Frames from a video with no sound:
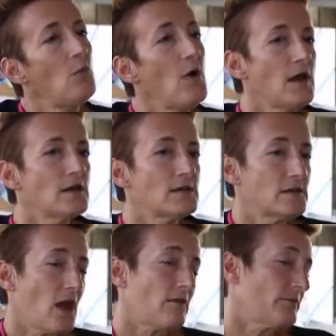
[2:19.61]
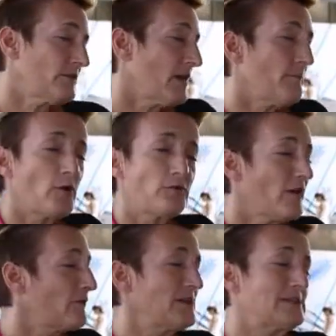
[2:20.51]
Well, they're both
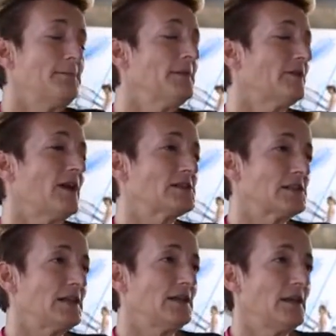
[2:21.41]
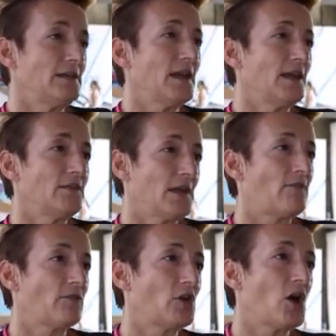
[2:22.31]
very, very similar actually in
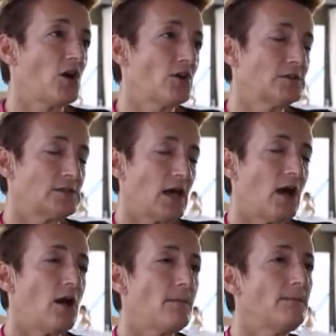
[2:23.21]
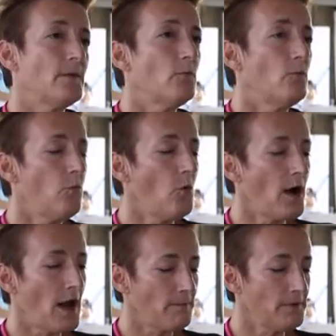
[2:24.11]
that regard. What
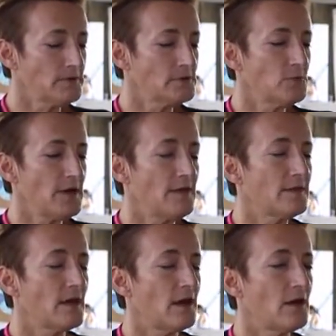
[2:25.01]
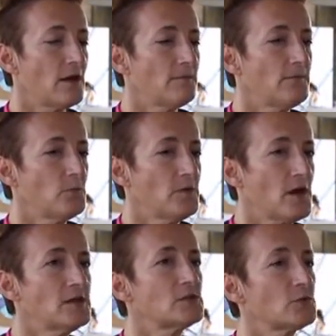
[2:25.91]
happened with
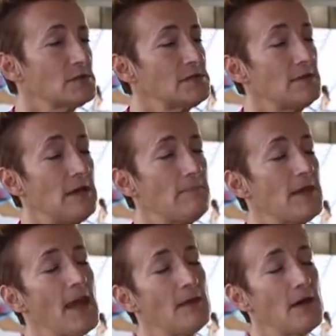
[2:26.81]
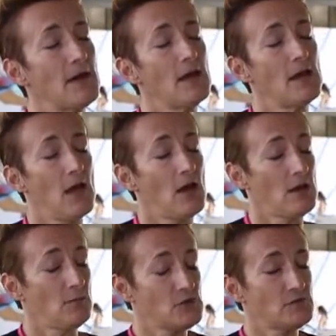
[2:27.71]
iStock was it became
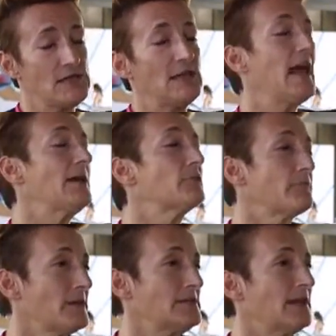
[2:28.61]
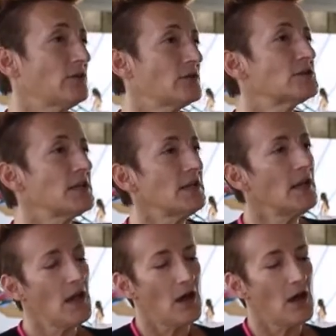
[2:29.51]
it was obviously enabled by technology.